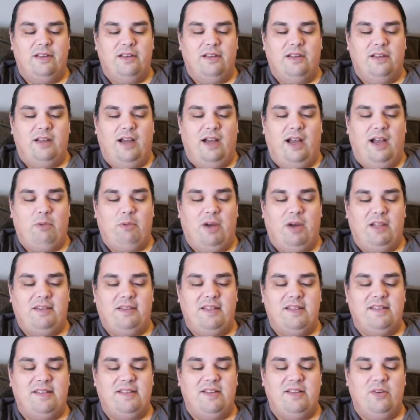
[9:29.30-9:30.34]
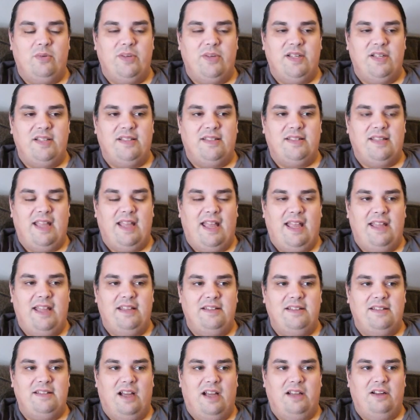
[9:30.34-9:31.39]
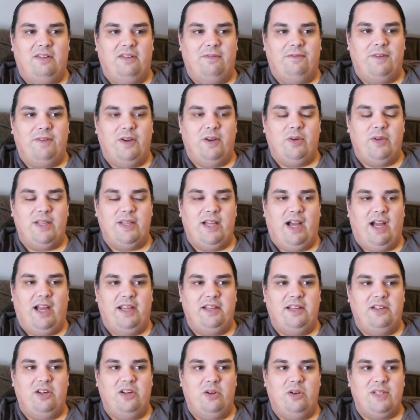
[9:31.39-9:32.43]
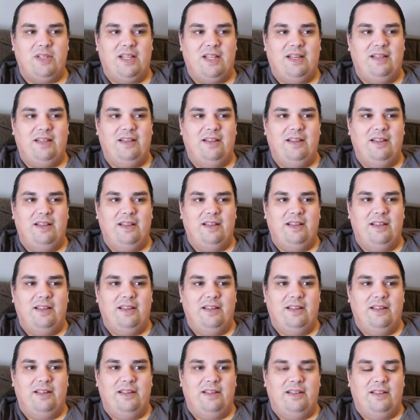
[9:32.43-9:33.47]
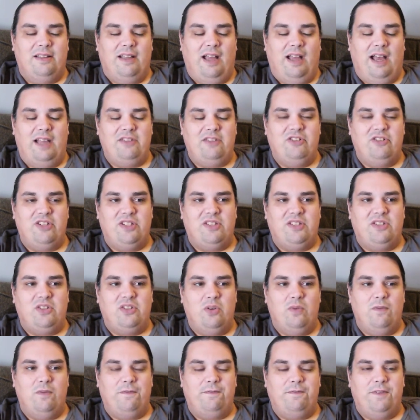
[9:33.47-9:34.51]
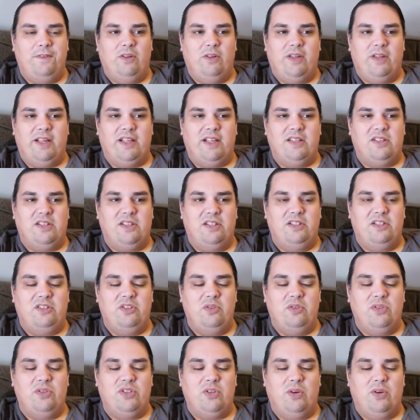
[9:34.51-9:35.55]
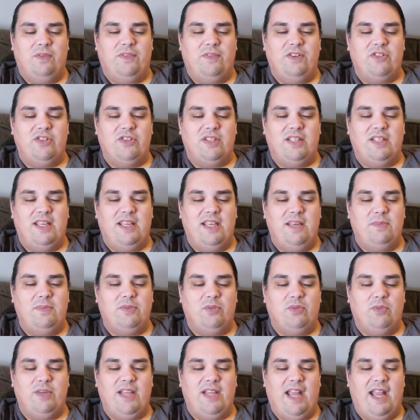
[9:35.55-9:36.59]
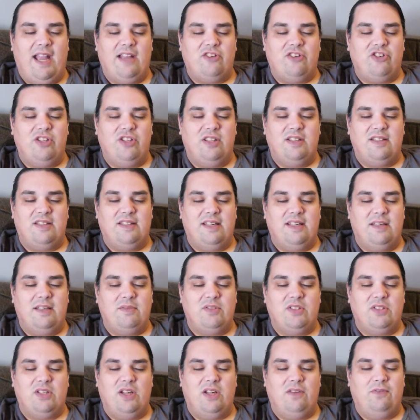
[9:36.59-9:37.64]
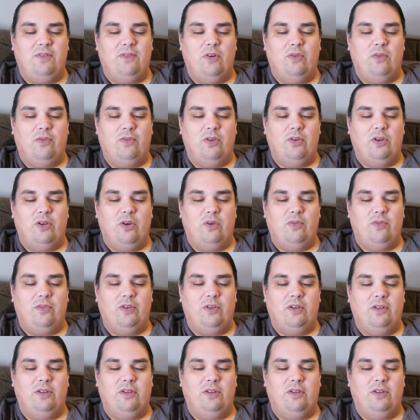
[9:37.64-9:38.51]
I want the series to end on a very high note, and I just don't feel like it's going to do so if it just keeps rehashing the same stuff over and over